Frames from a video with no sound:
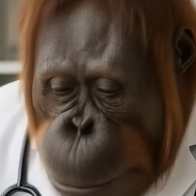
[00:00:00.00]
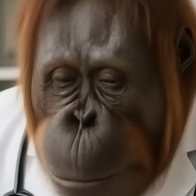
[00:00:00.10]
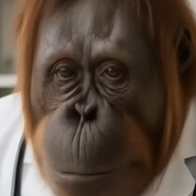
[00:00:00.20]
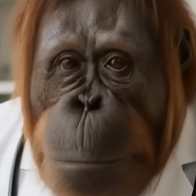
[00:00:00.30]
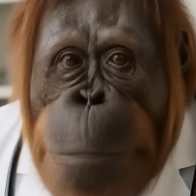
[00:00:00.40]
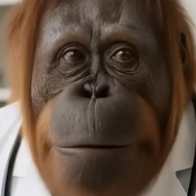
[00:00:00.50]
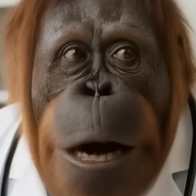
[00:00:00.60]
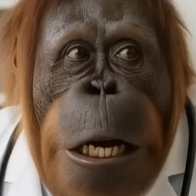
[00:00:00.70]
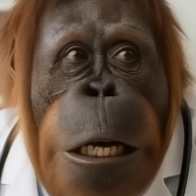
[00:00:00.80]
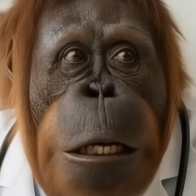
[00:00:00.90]
those
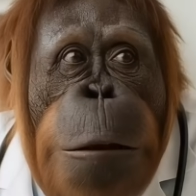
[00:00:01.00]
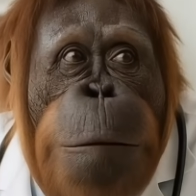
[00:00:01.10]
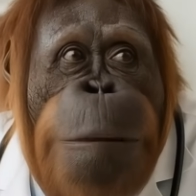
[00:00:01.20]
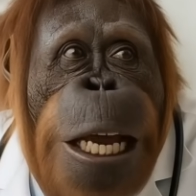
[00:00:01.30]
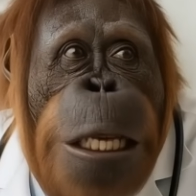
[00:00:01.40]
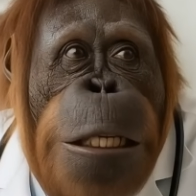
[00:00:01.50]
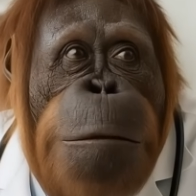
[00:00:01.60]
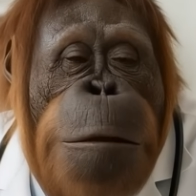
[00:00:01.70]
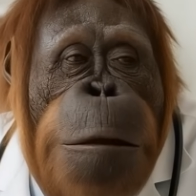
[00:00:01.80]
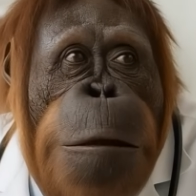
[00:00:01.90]
miraculous
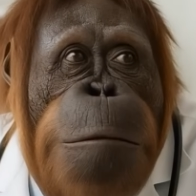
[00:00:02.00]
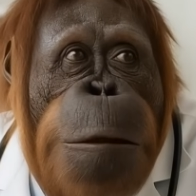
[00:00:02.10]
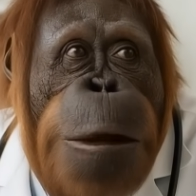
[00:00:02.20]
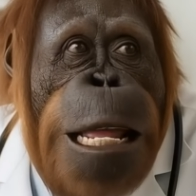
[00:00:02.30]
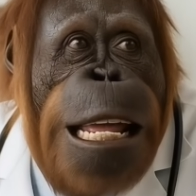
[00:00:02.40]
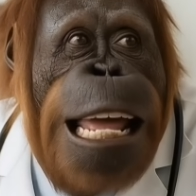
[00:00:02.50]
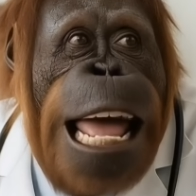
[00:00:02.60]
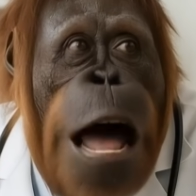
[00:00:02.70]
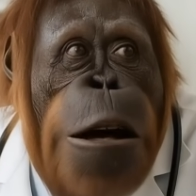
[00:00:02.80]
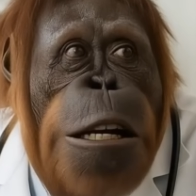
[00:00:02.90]
preventives that have spared
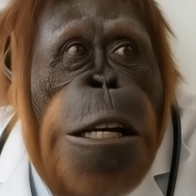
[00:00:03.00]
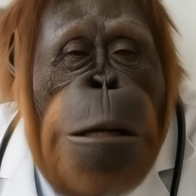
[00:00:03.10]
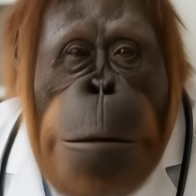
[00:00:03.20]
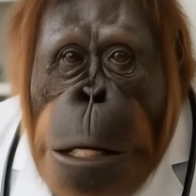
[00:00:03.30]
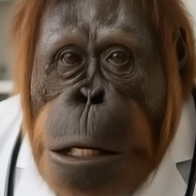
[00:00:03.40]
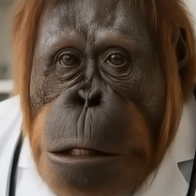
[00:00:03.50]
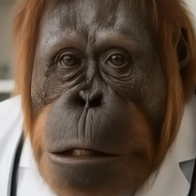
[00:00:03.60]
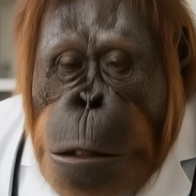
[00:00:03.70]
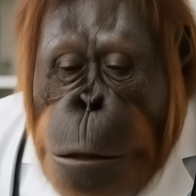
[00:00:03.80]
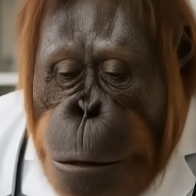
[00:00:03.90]
countless
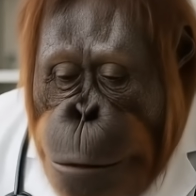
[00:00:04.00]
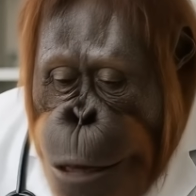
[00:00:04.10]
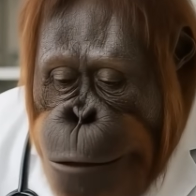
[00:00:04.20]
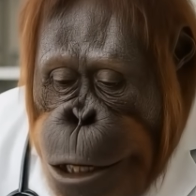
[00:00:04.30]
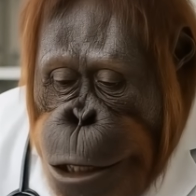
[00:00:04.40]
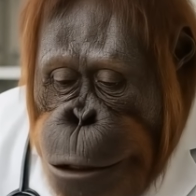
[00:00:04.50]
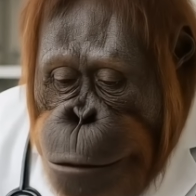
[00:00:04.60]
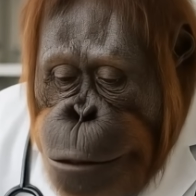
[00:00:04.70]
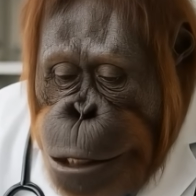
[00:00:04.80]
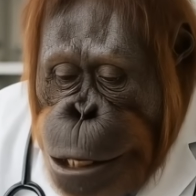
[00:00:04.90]
millions from the ravages
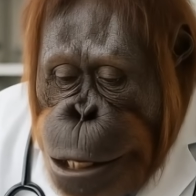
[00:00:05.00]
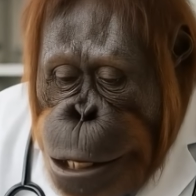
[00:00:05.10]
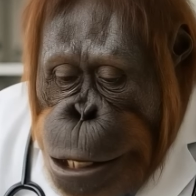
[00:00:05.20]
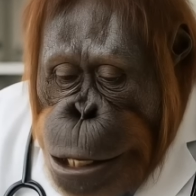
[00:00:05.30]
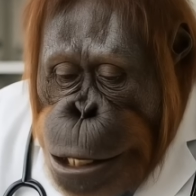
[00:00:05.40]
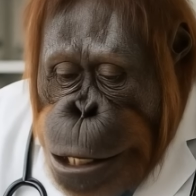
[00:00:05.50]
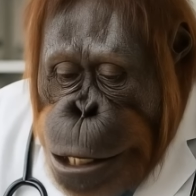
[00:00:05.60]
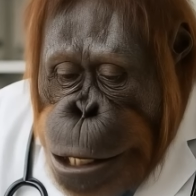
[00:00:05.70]
of disease.